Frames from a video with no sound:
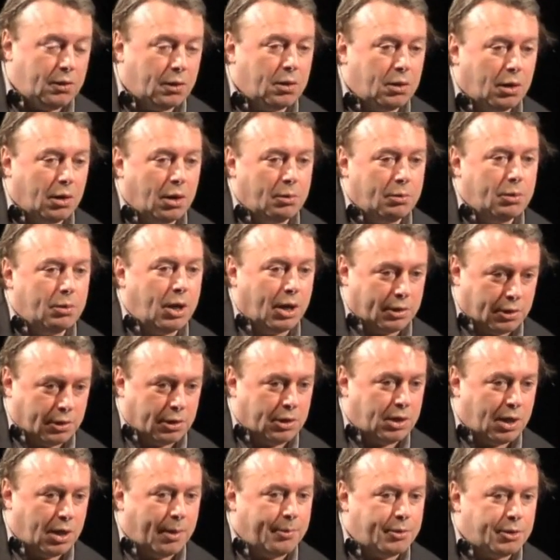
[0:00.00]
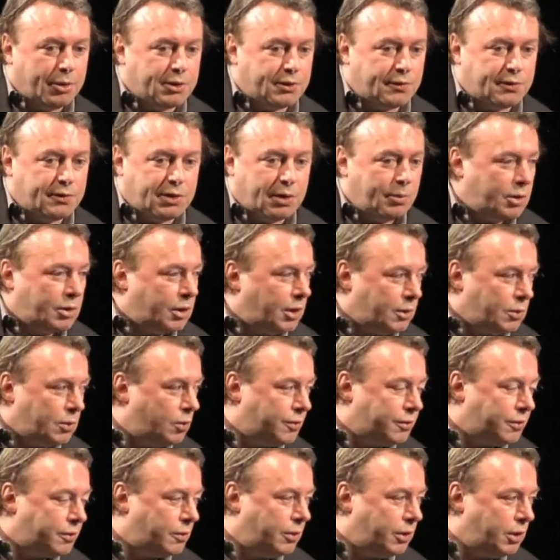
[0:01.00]
like the inhabitants of someone like
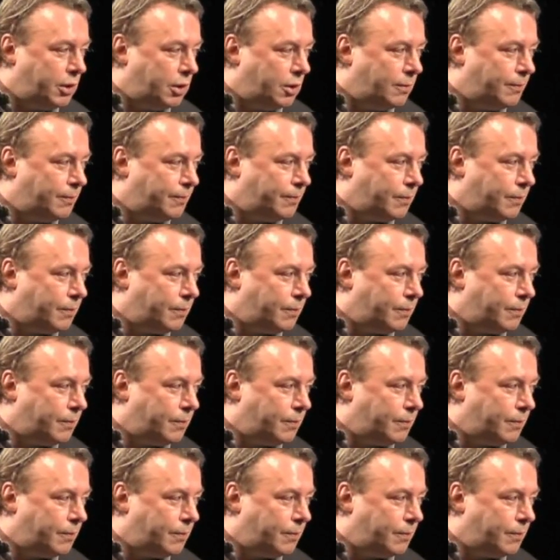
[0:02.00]
North Korea